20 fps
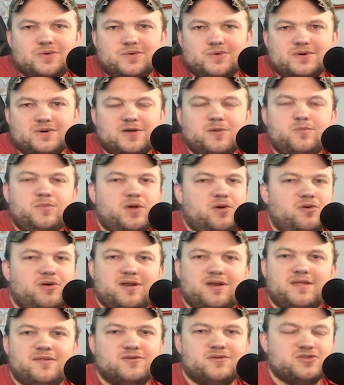
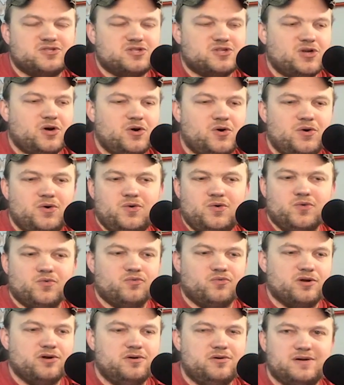community. There's no
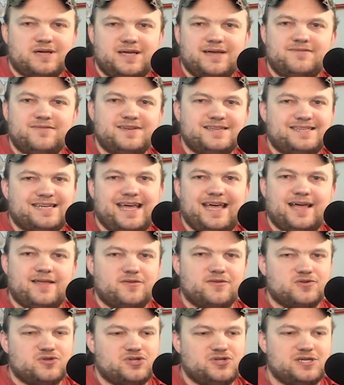real give and take.
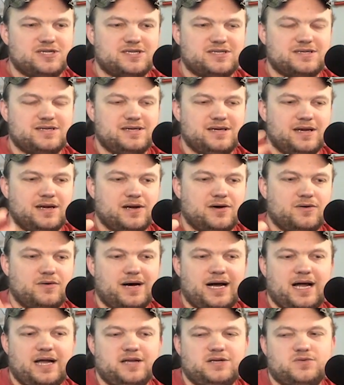There's just, you know,
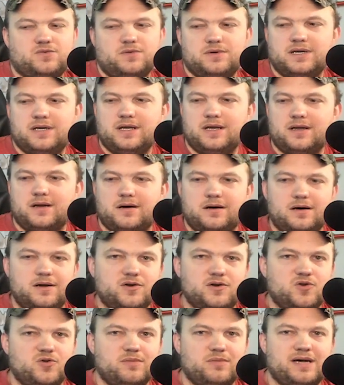I just want to get on,
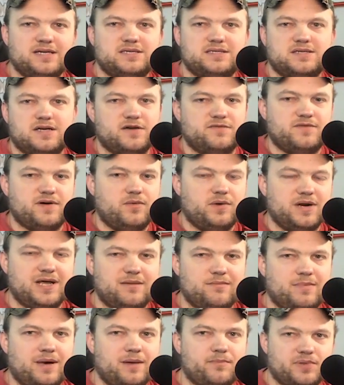do my stuff. I want to
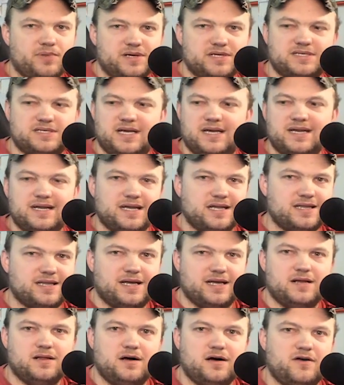get my plus 10 and get the
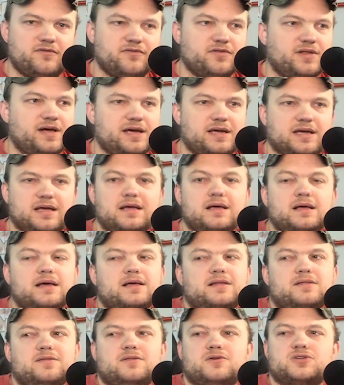hell off. Like,
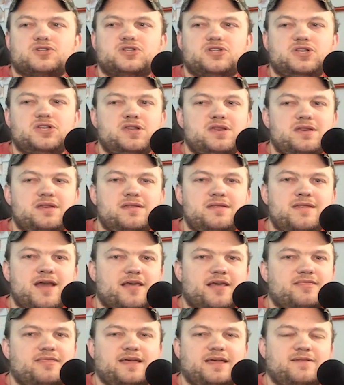there's
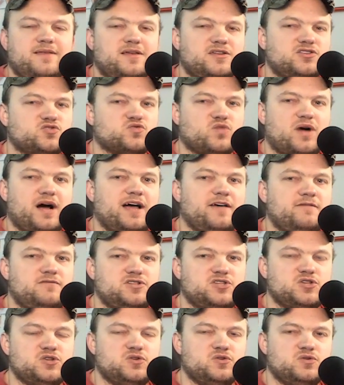nothing that drives
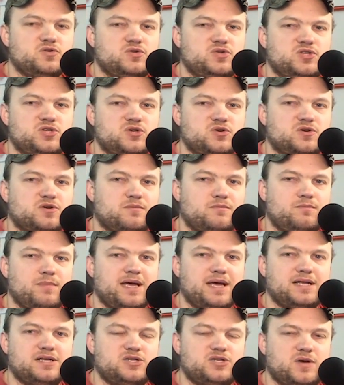you to
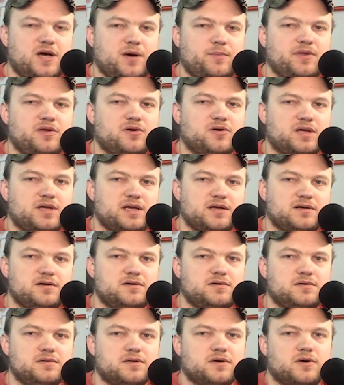commit to helping your
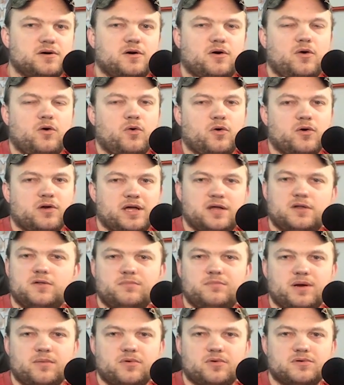guild or guild
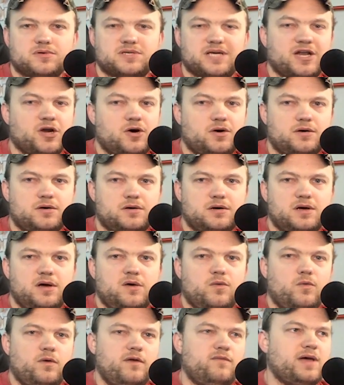members at all.
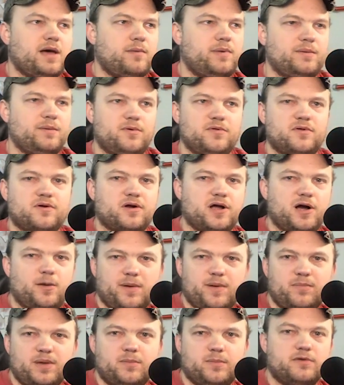We've got people that are
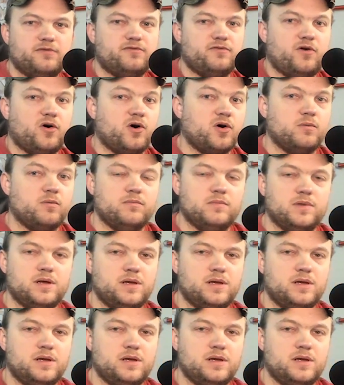helping people farm